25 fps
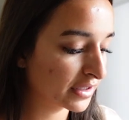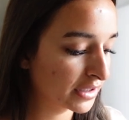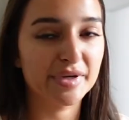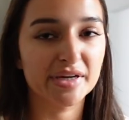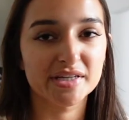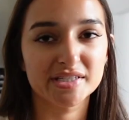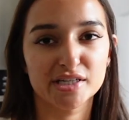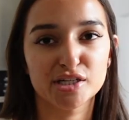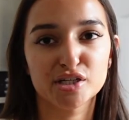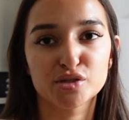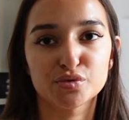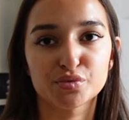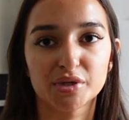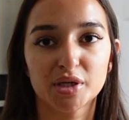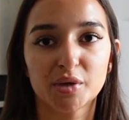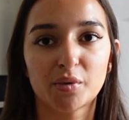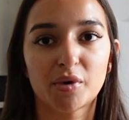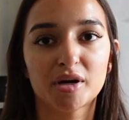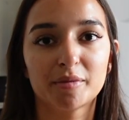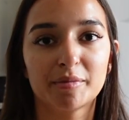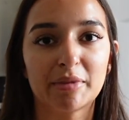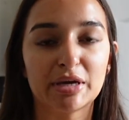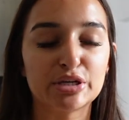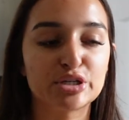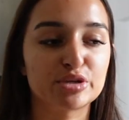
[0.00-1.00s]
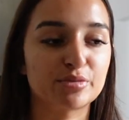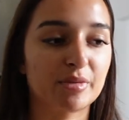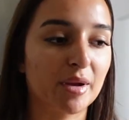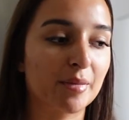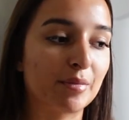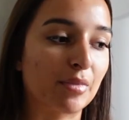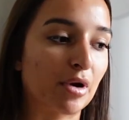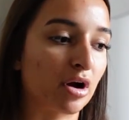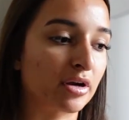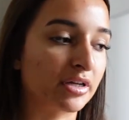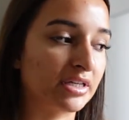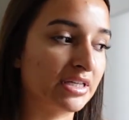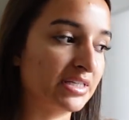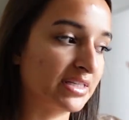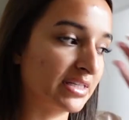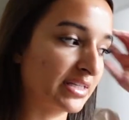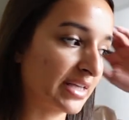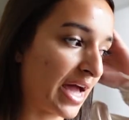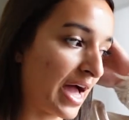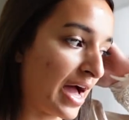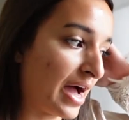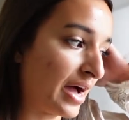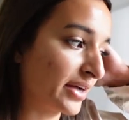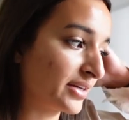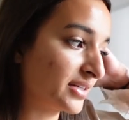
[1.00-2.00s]
because I just really want to make sure my body's
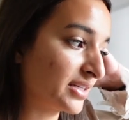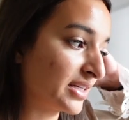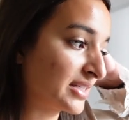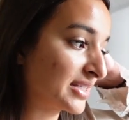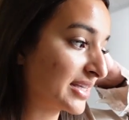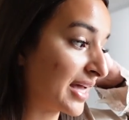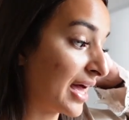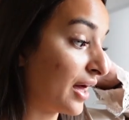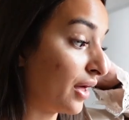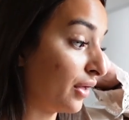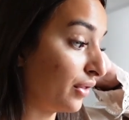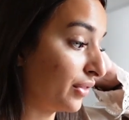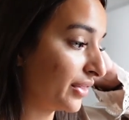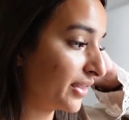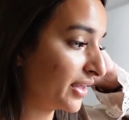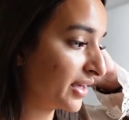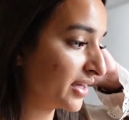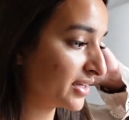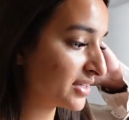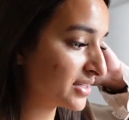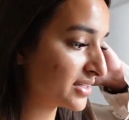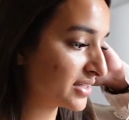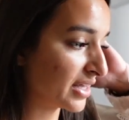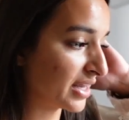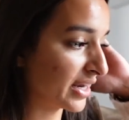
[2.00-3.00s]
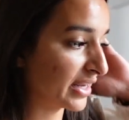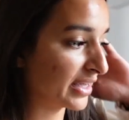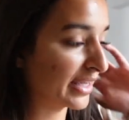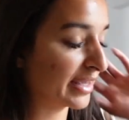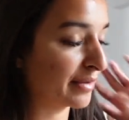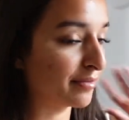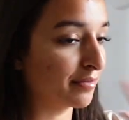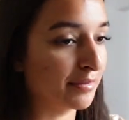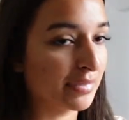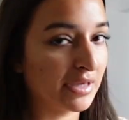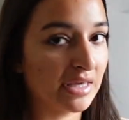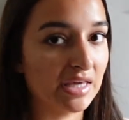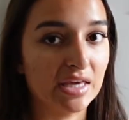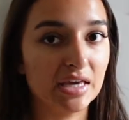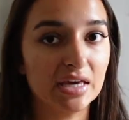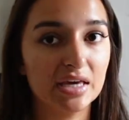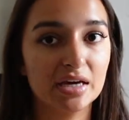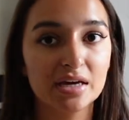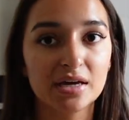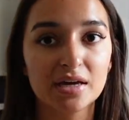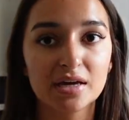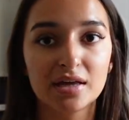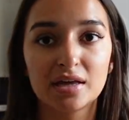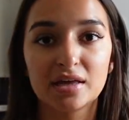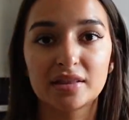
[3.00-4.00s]
at its healthiest that it can be.